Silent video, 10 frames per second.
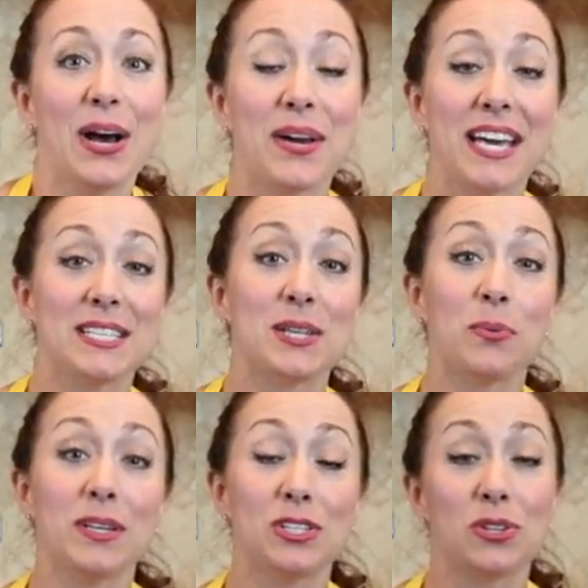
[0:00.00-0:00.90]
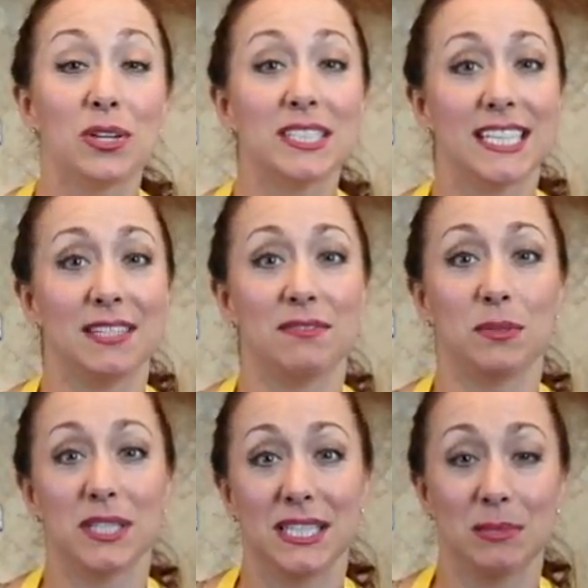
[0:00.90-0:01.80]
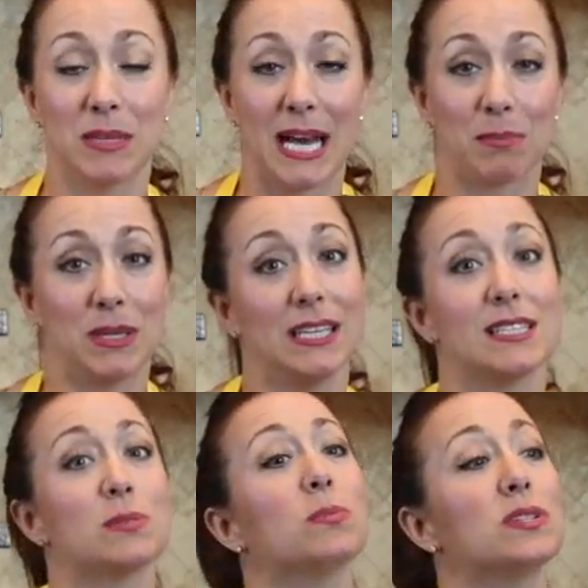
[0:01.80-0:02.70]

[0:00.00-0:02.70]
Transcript: Okay, so once you're all done folding in the black beans,